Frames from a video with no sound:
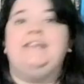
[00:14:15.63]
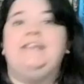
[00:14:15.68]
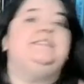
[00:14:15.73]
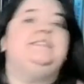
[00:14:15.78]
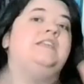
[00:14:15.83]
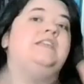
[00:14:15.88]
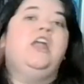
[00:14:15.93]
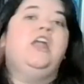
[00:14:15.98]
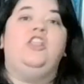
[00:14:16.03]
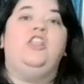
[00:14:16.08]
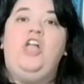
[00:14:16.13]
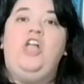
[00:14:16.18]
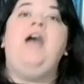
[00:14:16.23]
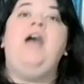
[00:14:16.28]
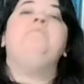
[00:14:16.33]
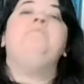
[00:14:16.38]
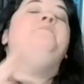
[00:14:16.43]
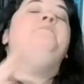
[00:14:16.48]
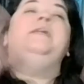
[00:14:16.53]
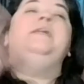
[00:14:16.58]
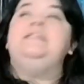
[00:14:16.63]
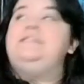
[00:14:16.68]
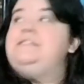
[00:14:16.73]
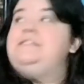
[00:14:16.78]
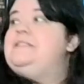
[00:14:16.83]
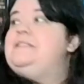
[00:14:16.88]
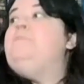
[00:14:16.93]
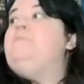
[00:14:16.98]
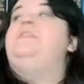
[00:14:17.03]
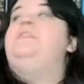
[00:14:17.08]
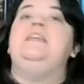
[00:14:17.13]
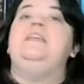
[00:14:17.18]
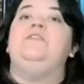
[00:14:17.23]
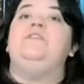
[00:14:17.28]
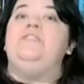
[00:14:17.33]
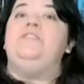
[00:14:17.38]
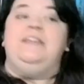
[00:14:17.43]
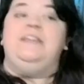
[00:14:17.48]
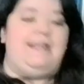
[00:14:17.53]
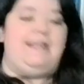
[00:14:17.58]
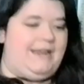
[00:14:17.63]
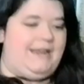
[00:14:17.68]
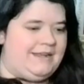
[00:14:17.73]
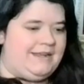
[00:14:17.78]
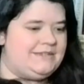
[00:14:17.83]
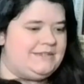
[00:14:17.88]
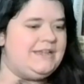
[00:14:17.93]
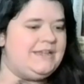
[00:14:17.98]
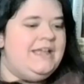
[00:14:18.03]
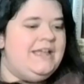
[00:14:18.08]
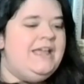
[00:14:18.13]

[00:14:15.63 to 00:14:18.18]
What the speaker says: It's not a lot, but it's something if you need it.